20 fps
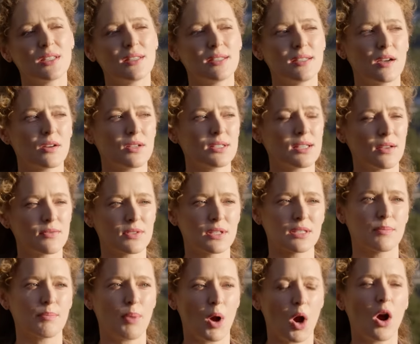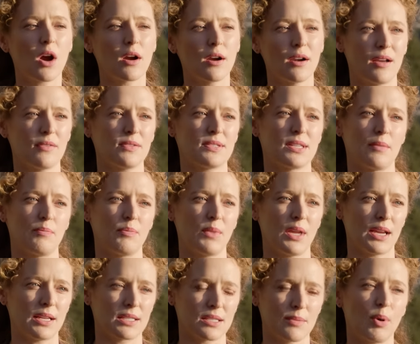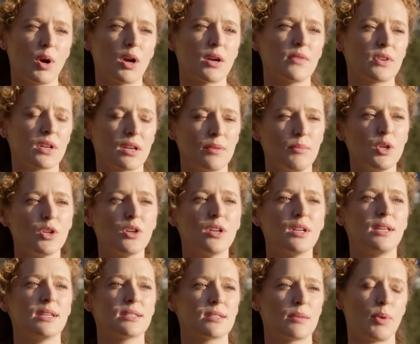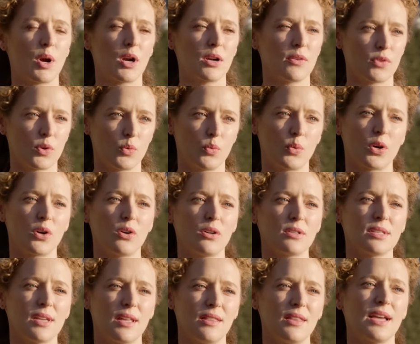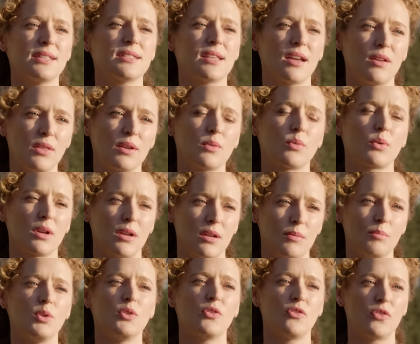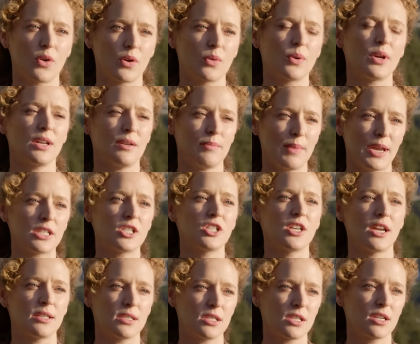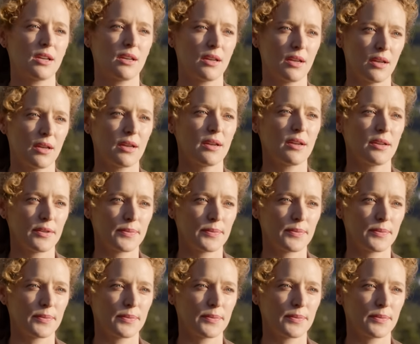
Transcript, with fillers: to see ourselves as a part of something, as a part of a community, as a part of a world. And that's how I think we're going to move forward and make change.